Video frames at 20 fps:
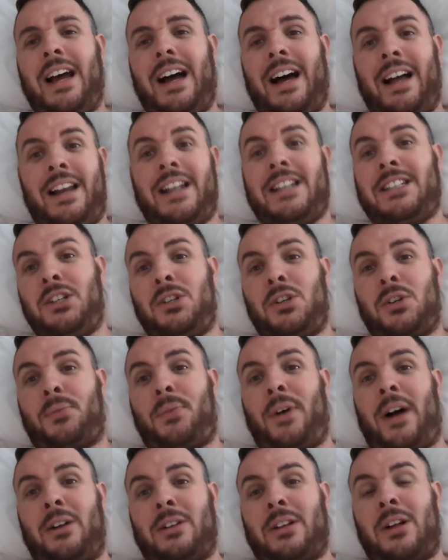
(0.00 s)
I literally just
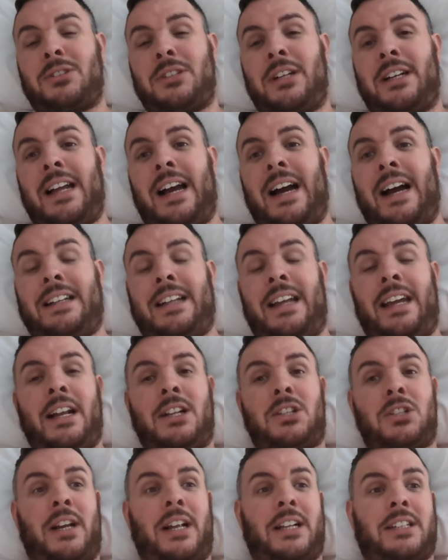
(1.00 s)
found out that the idea
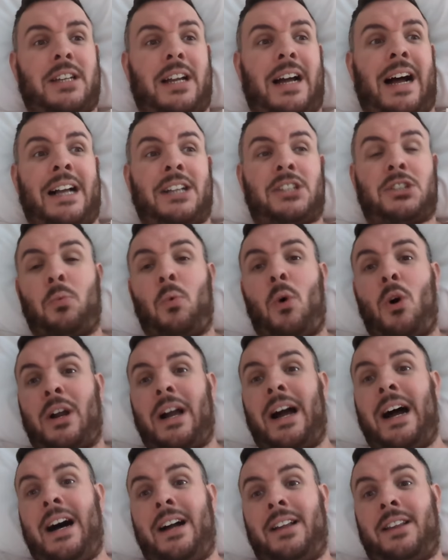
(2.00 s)
to let's ask what
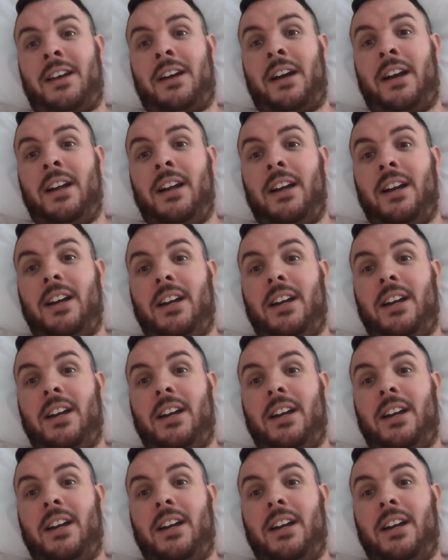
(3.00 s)
car they're in.